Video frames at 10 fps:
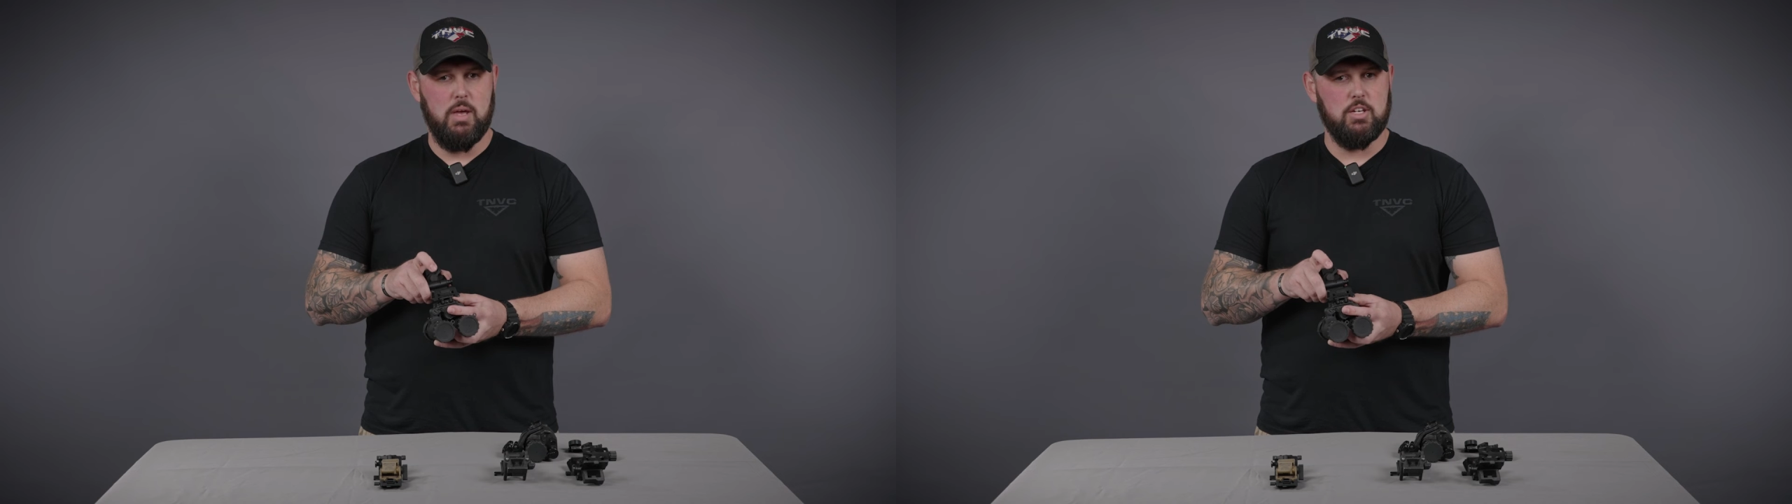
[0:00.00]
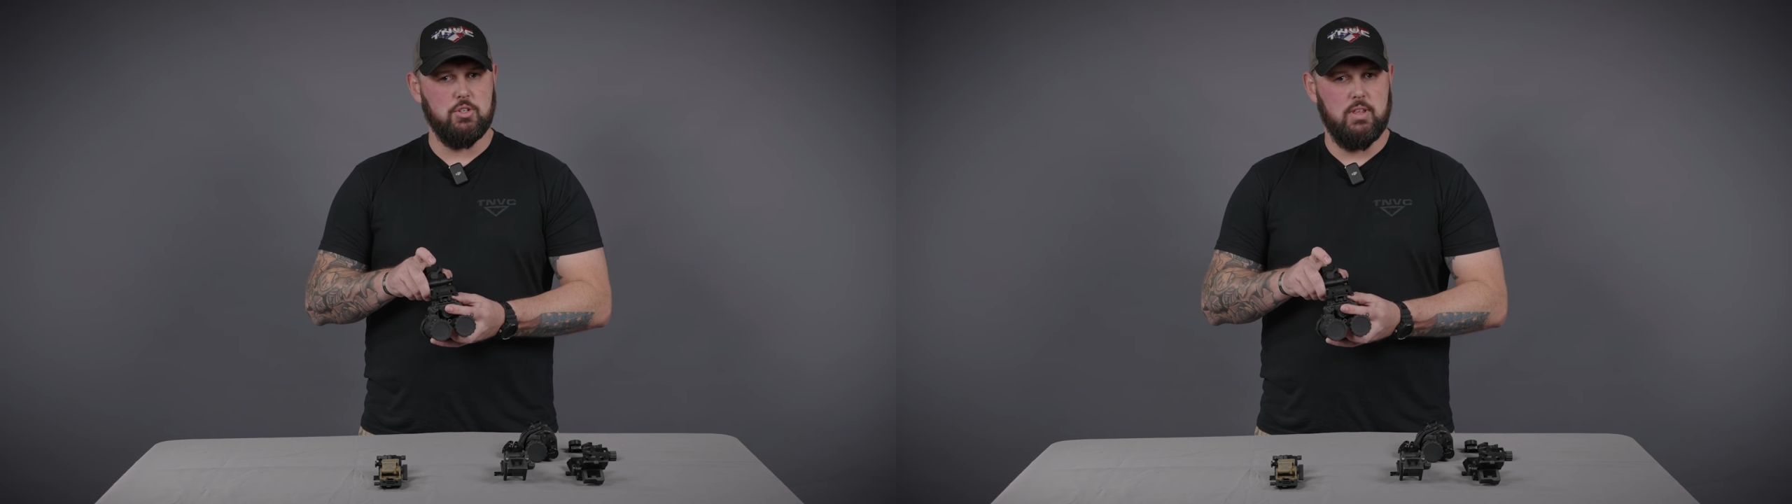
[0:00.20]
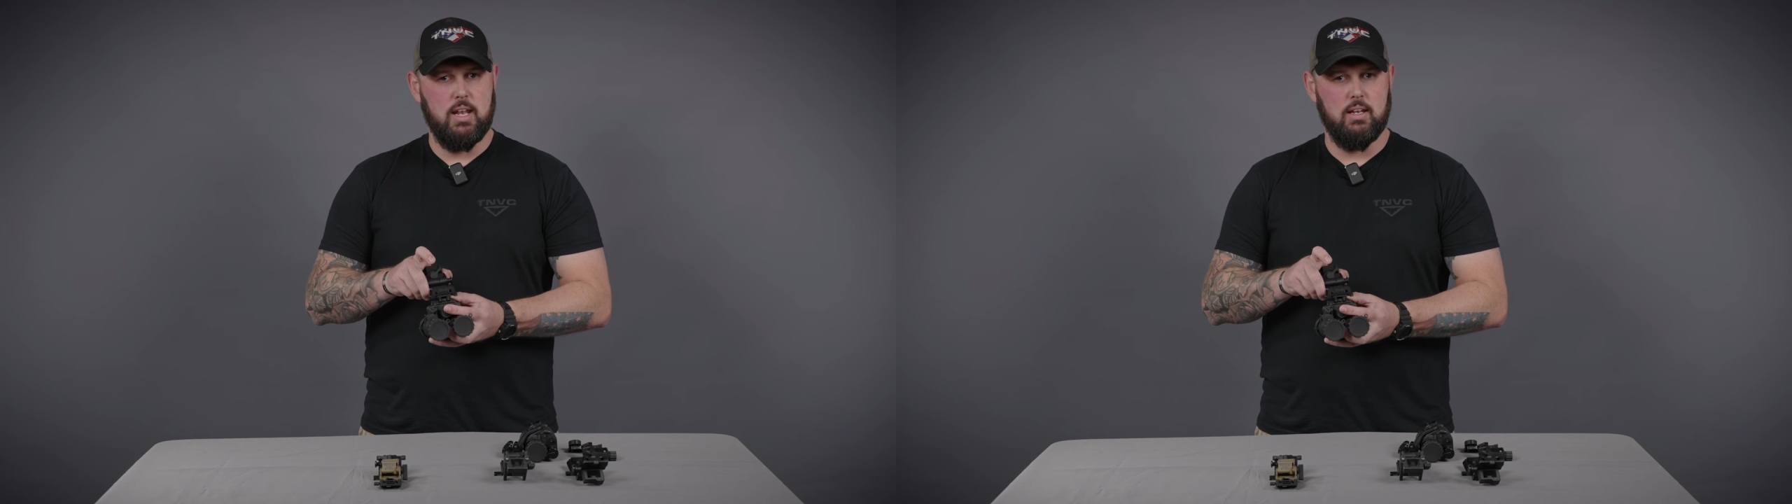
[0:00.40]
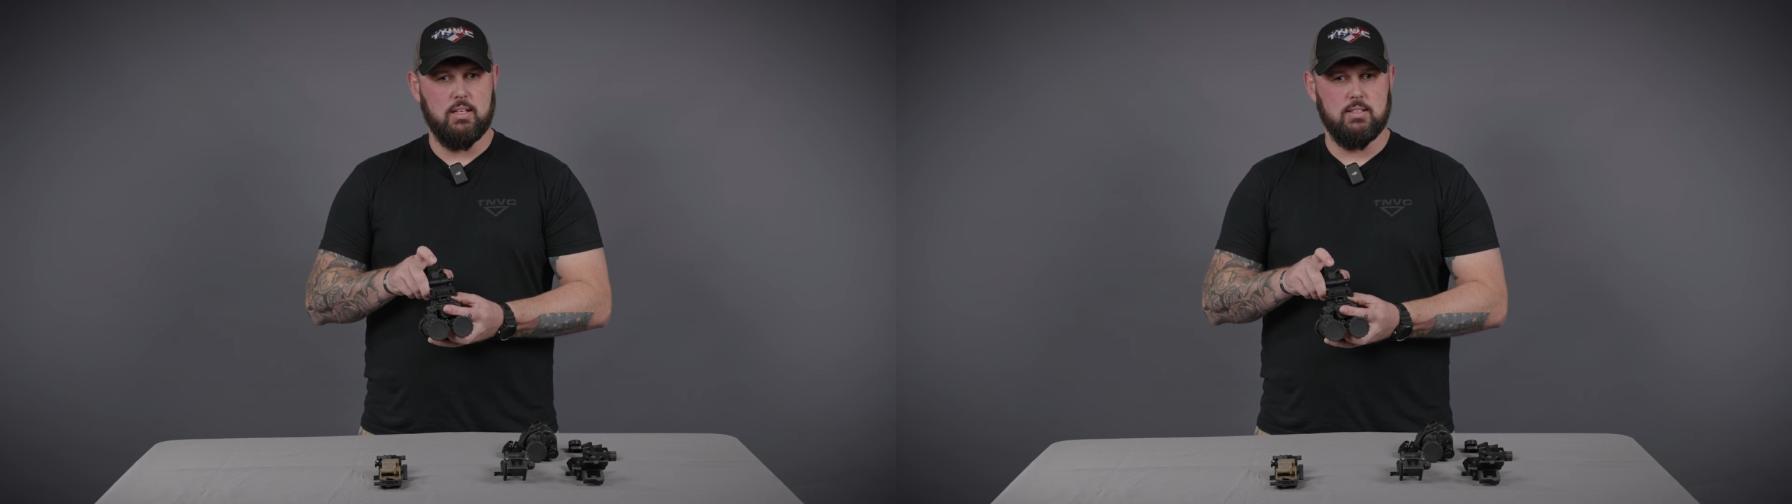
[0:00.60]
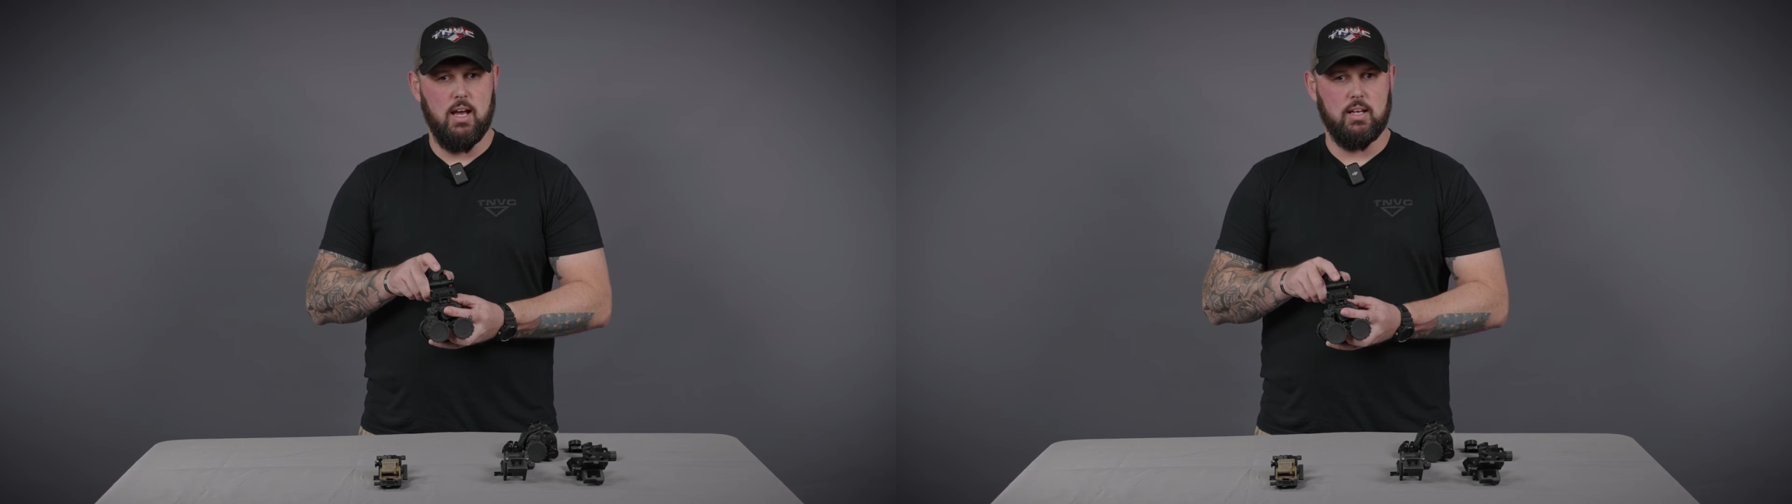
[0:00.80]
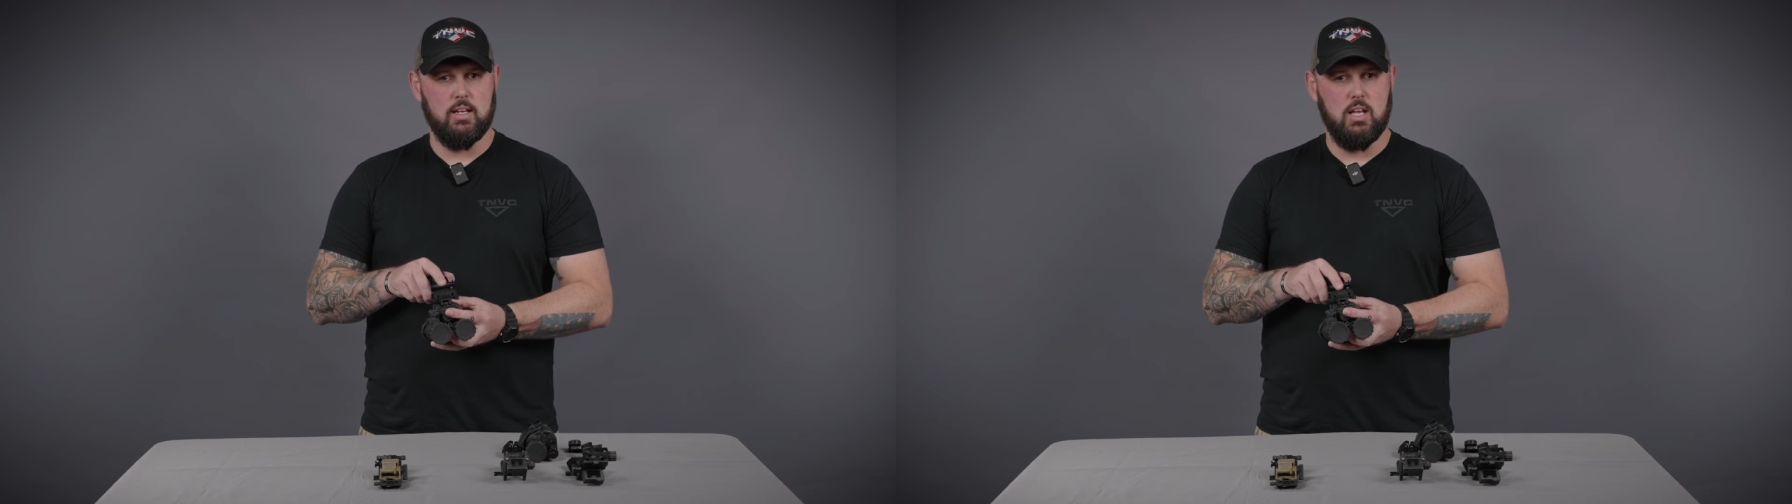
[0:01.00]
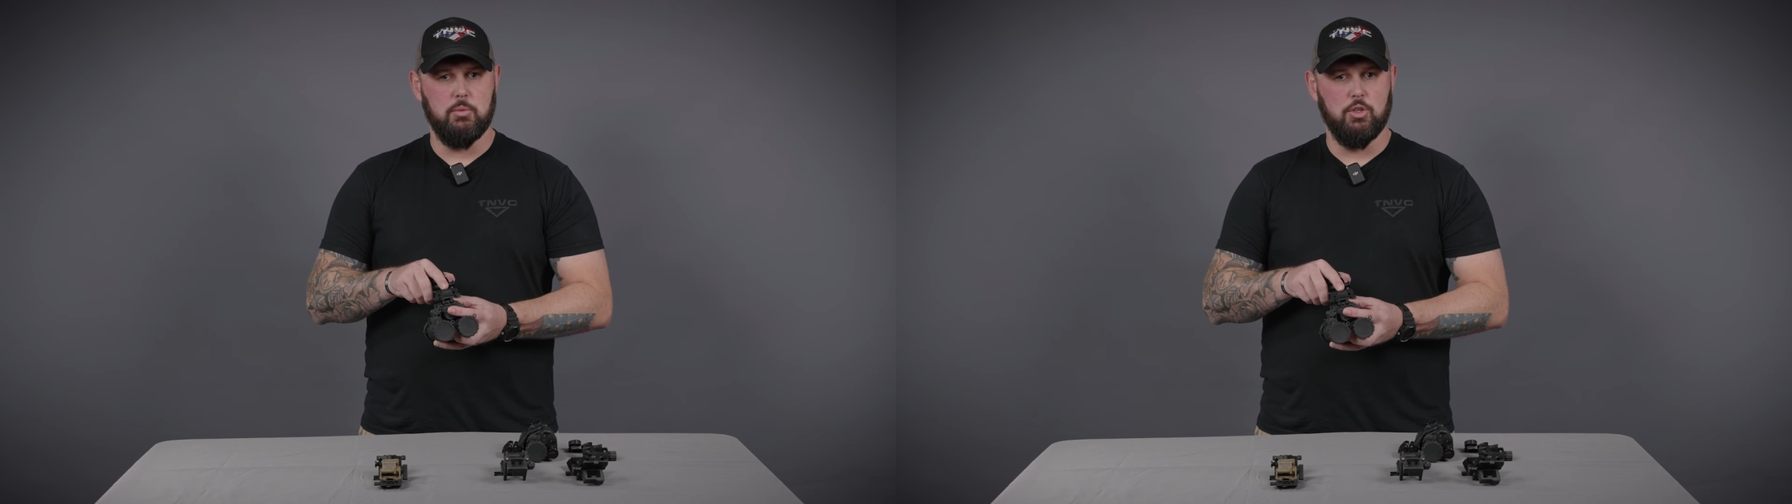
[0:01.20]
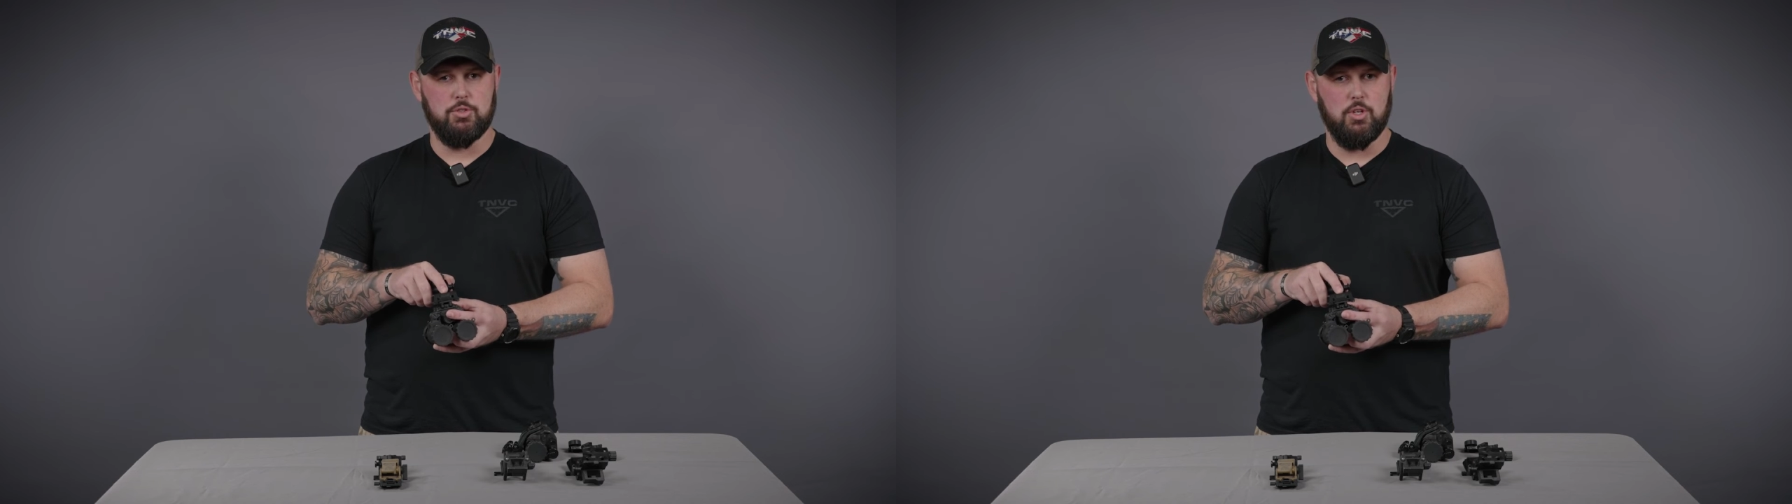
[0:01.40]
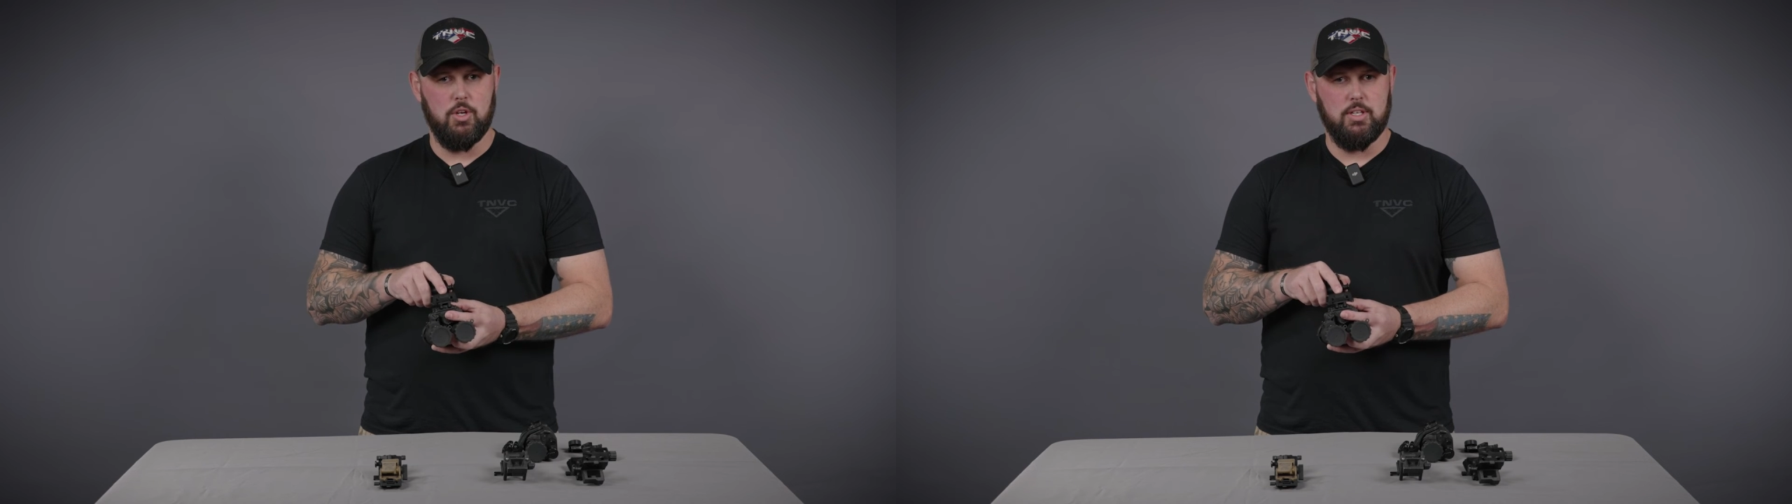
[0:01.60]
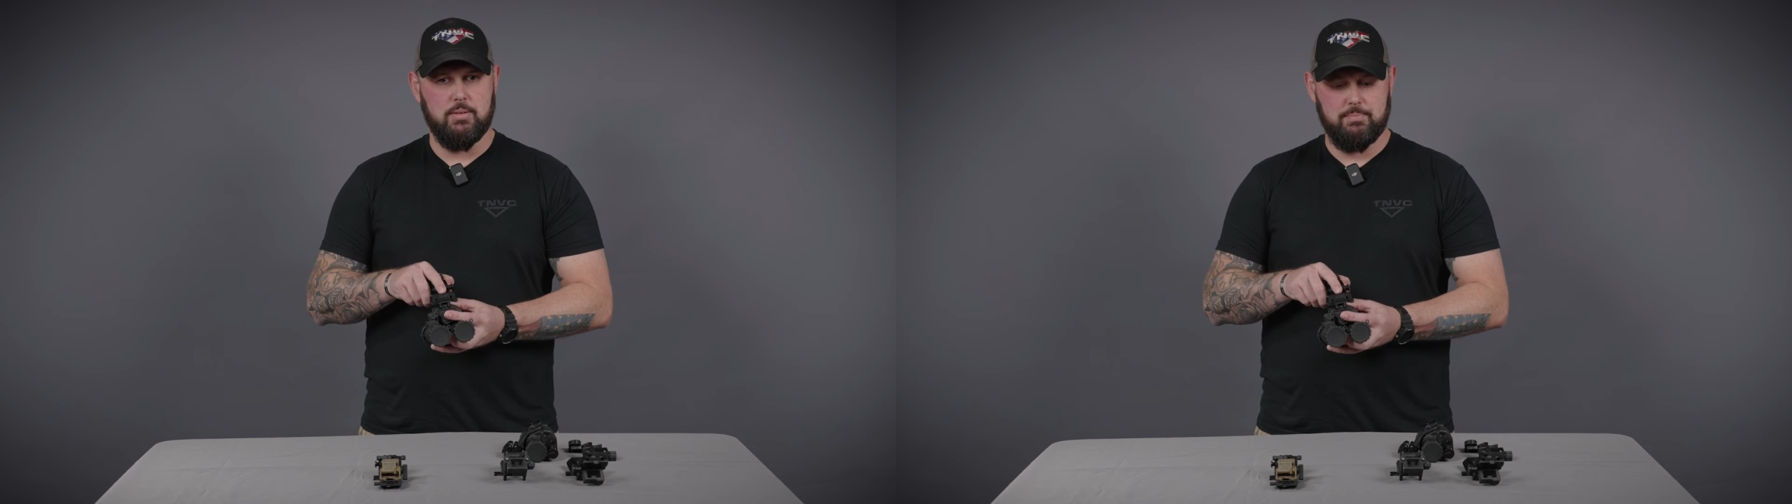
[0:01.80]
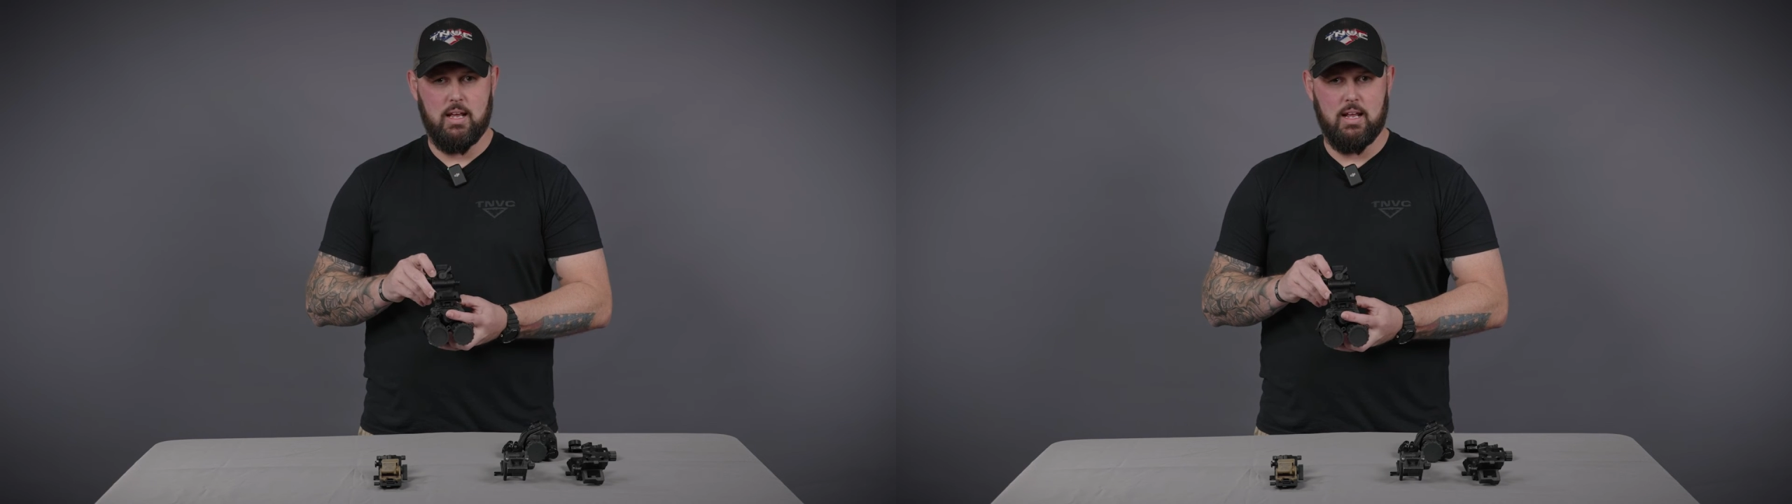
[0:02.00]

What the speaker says: make sure that it's not gonna come loose on you,